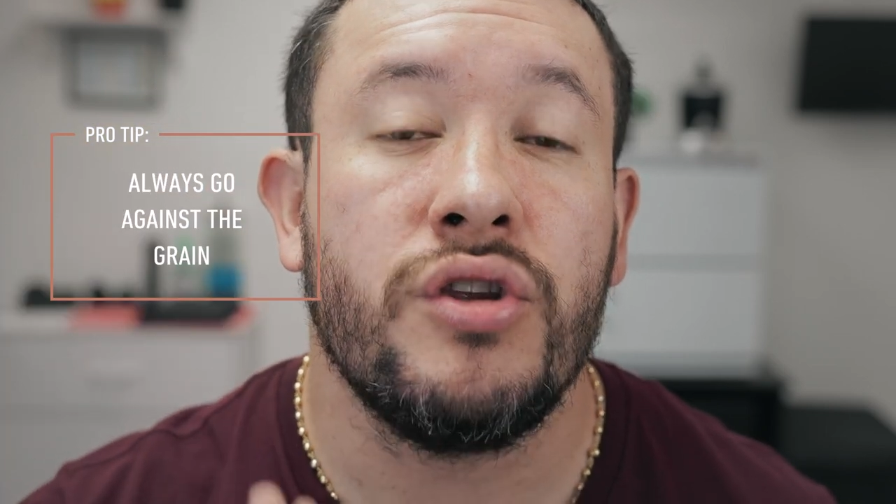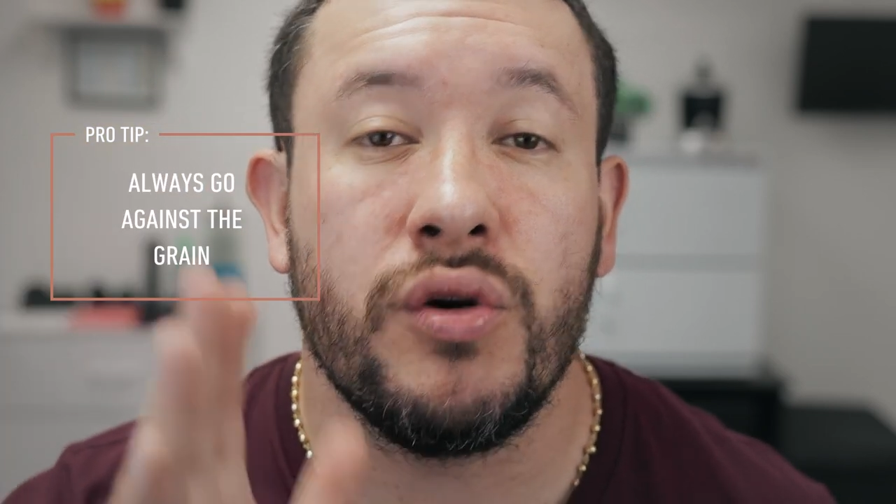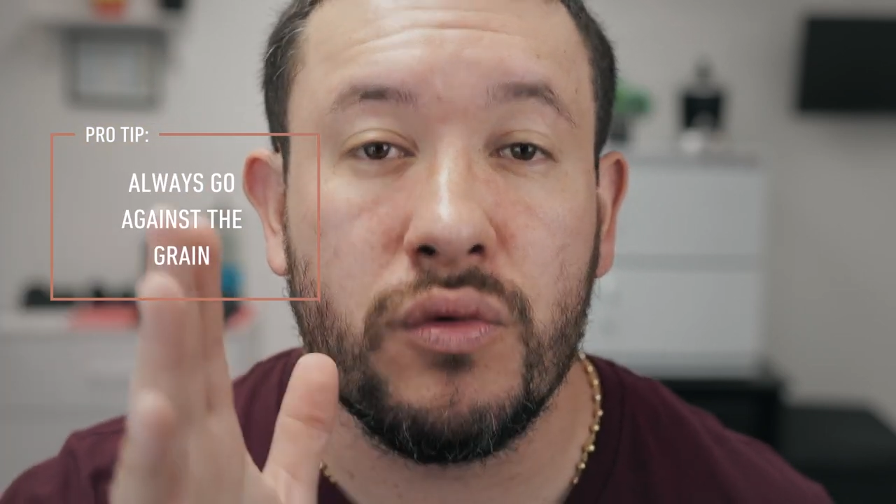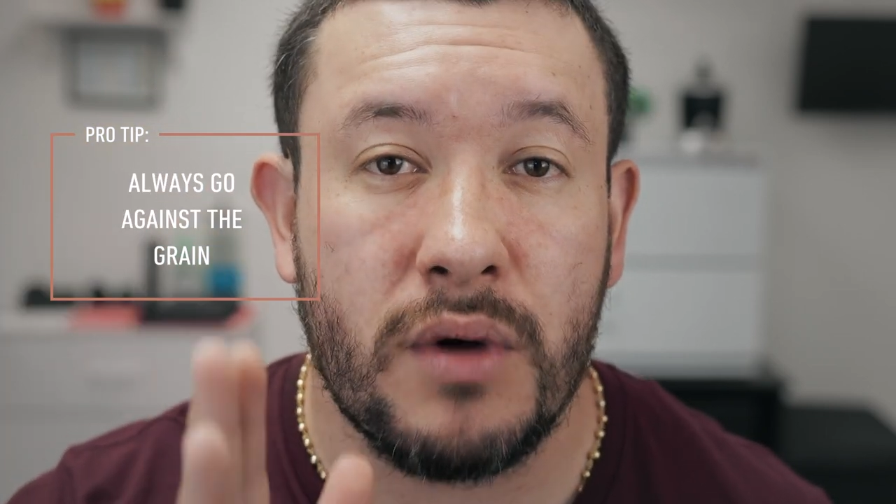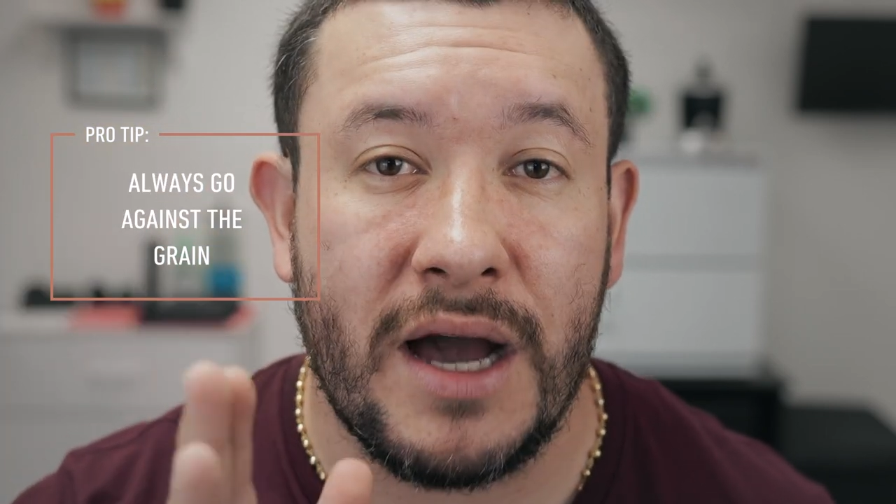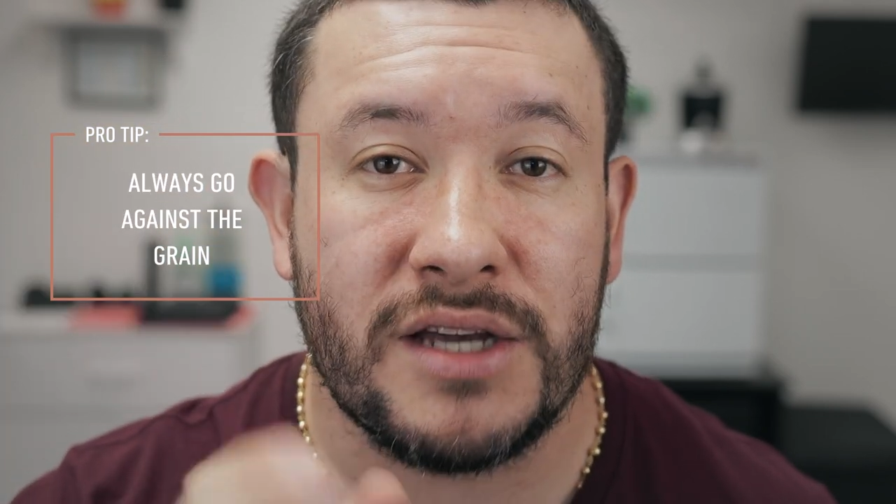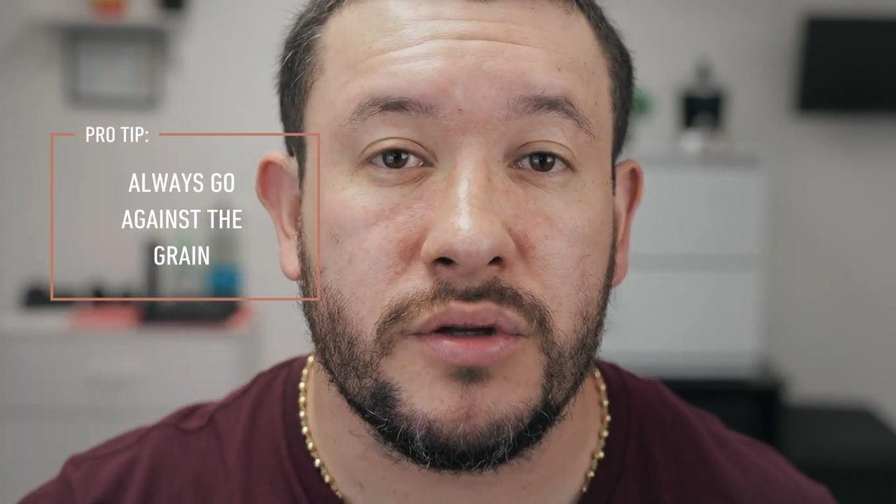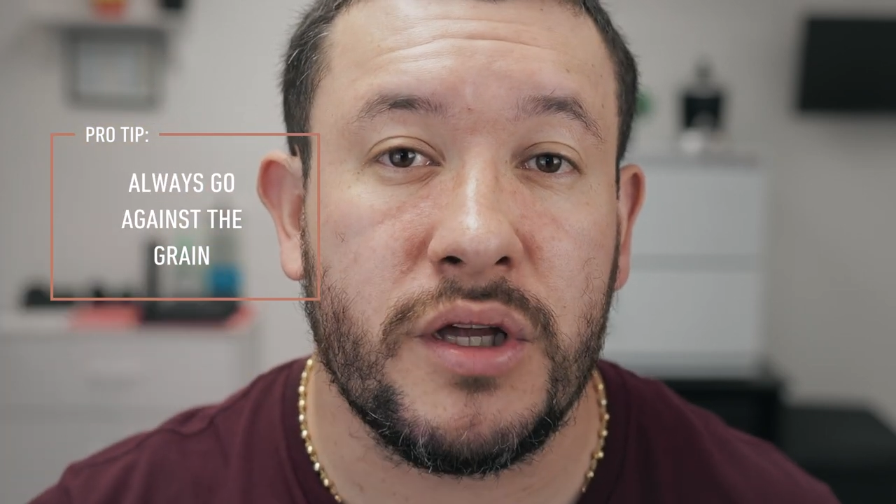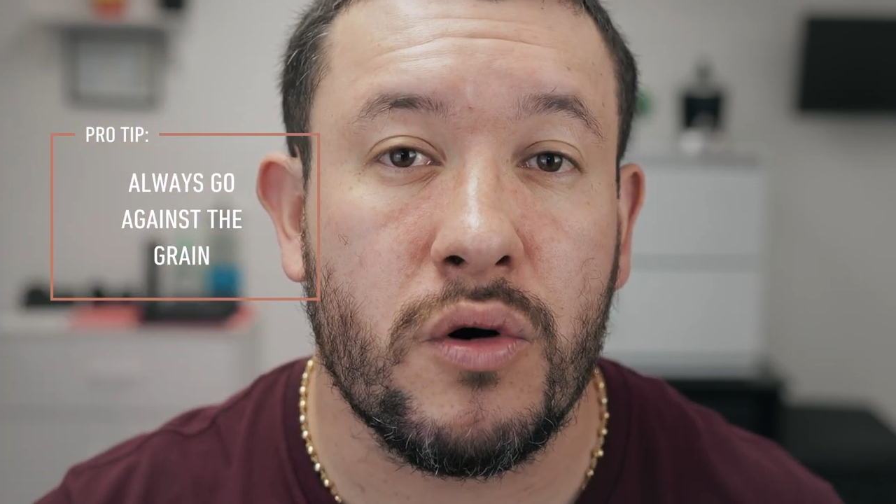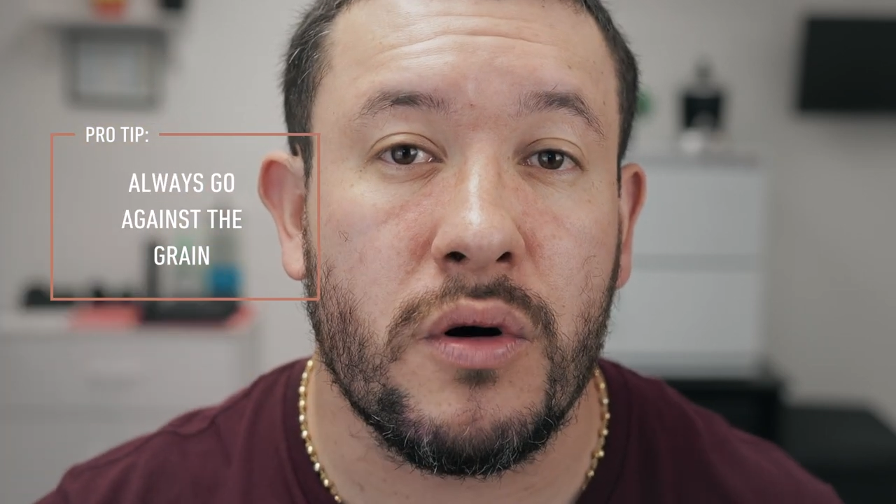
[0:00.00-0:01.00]
you
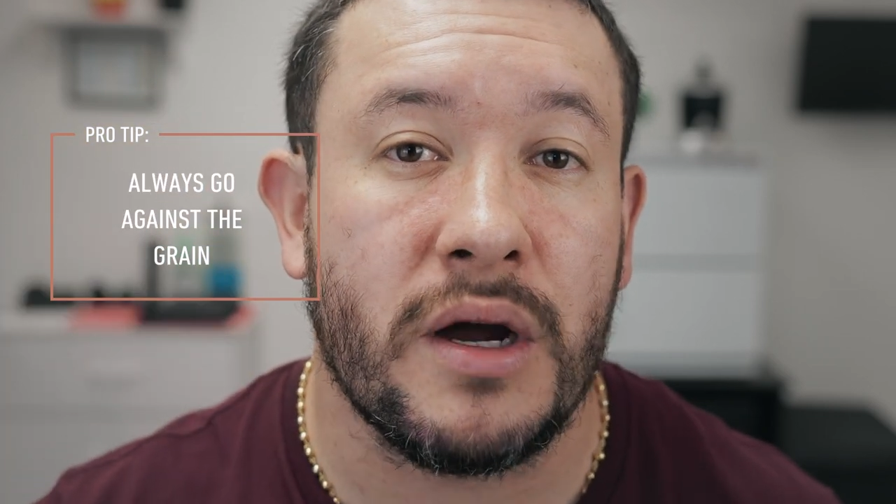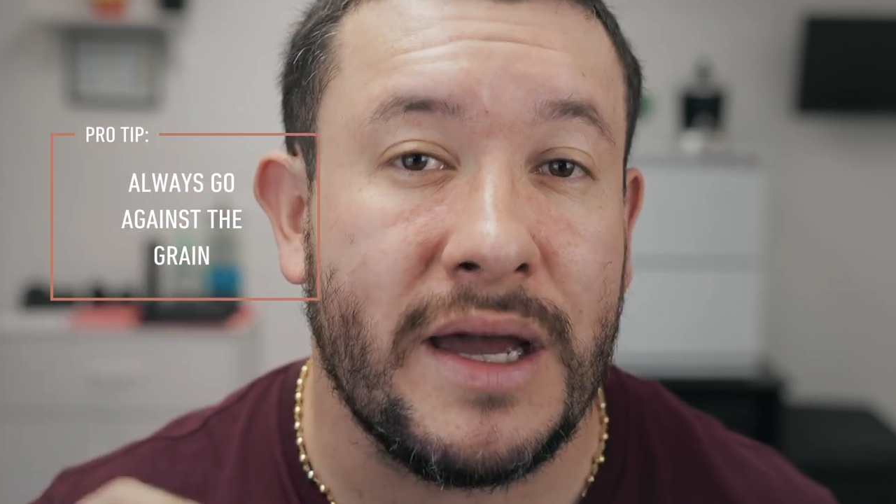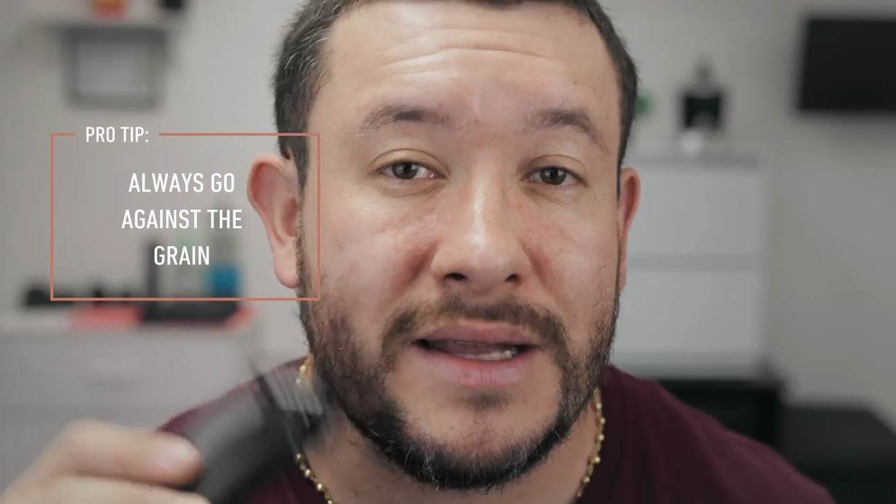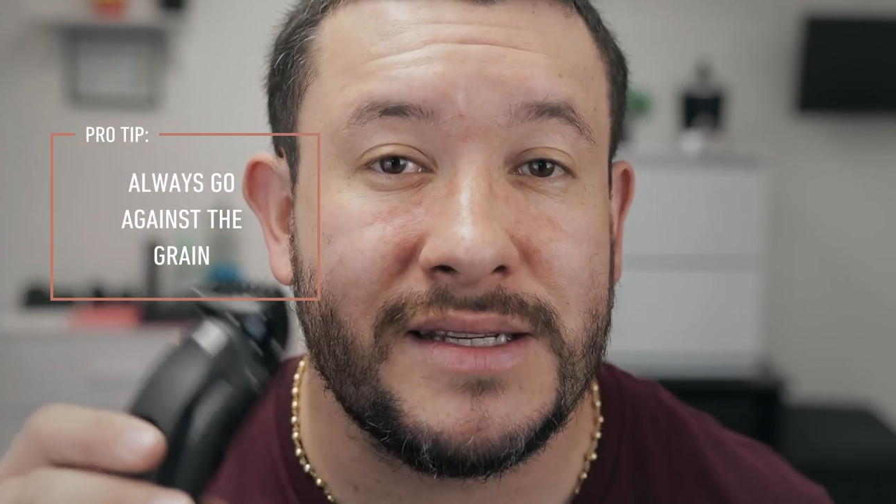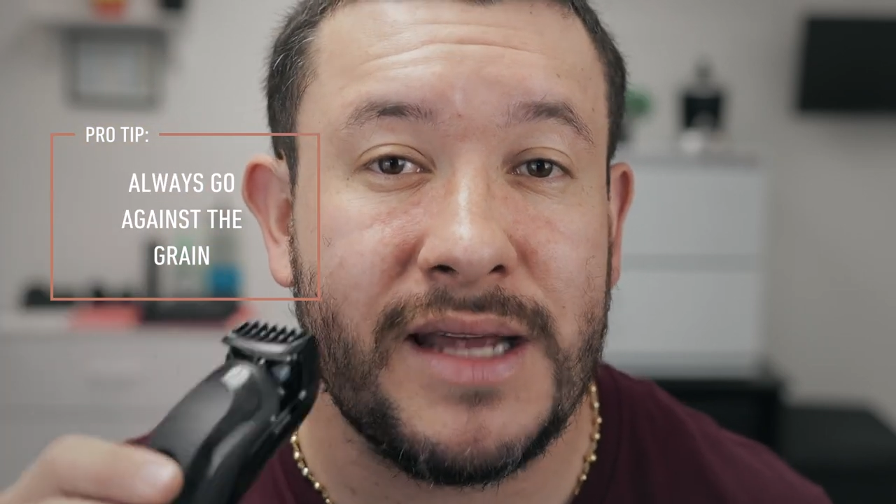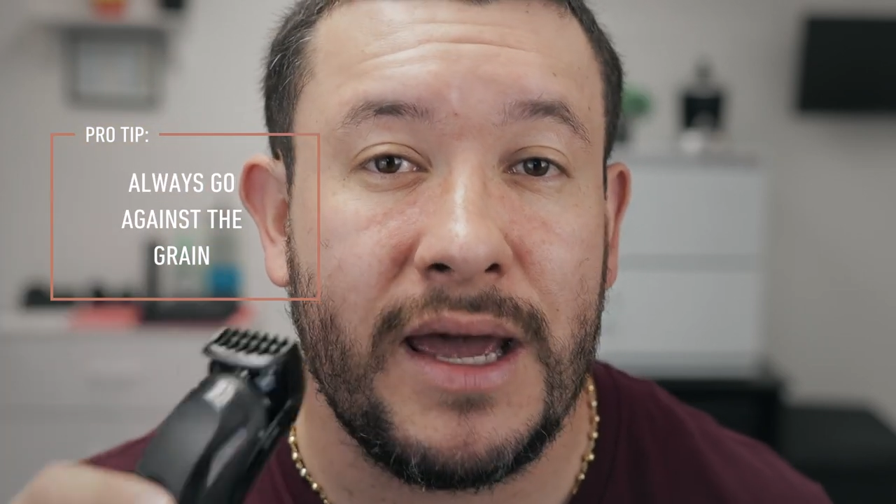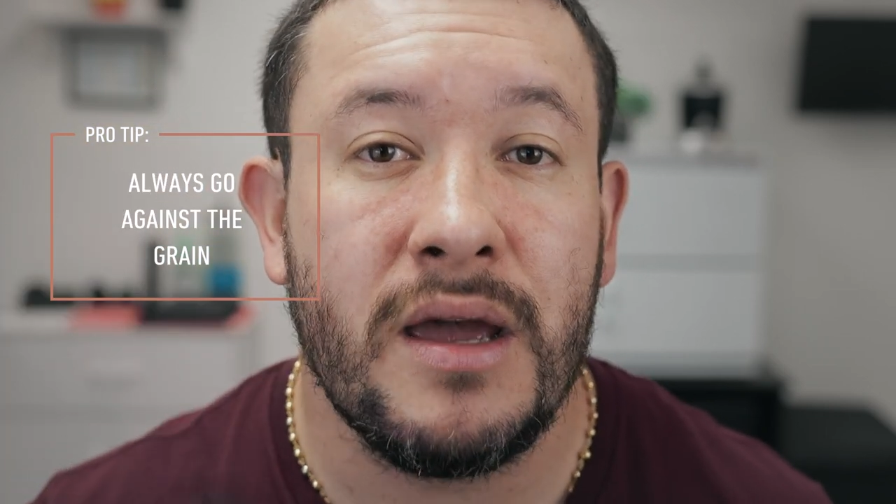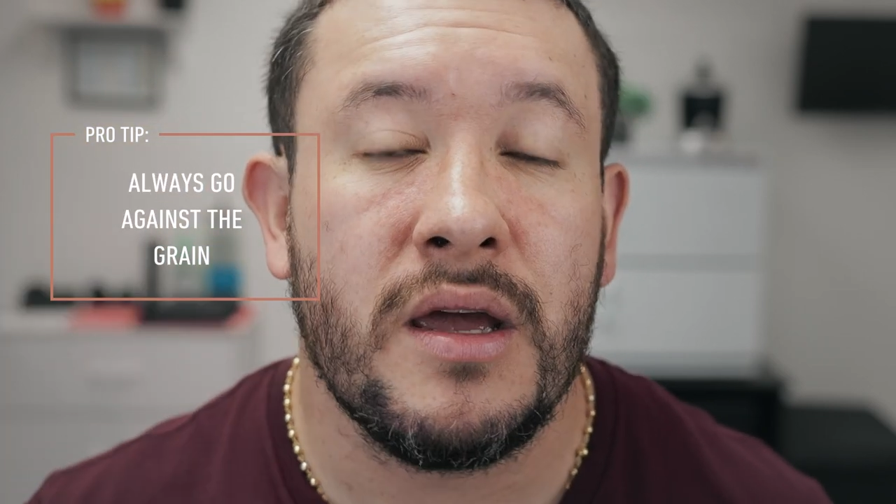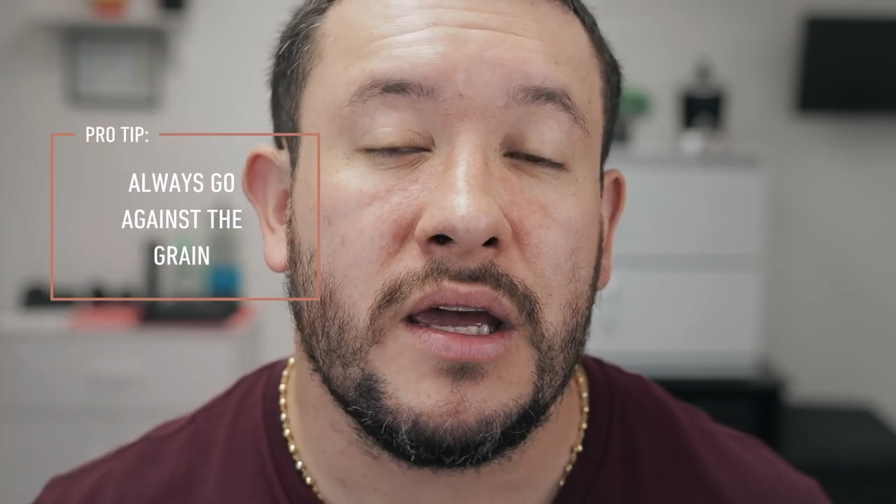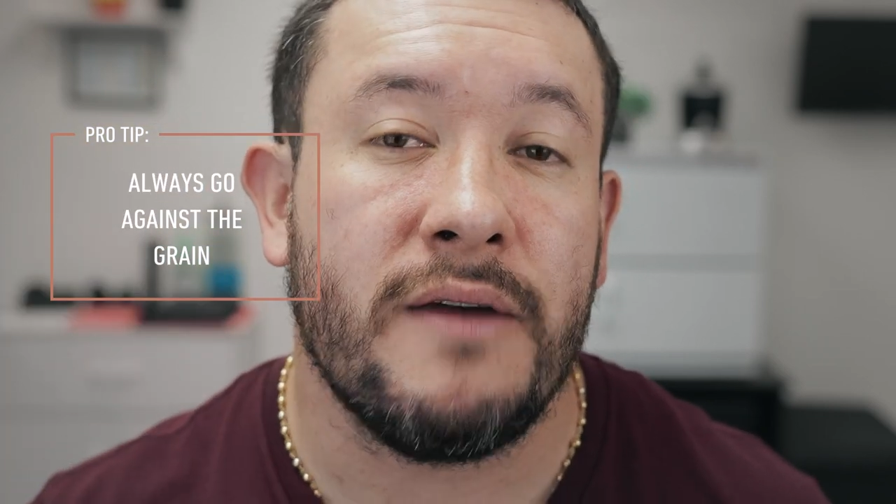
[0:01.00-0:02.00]
actually go against it.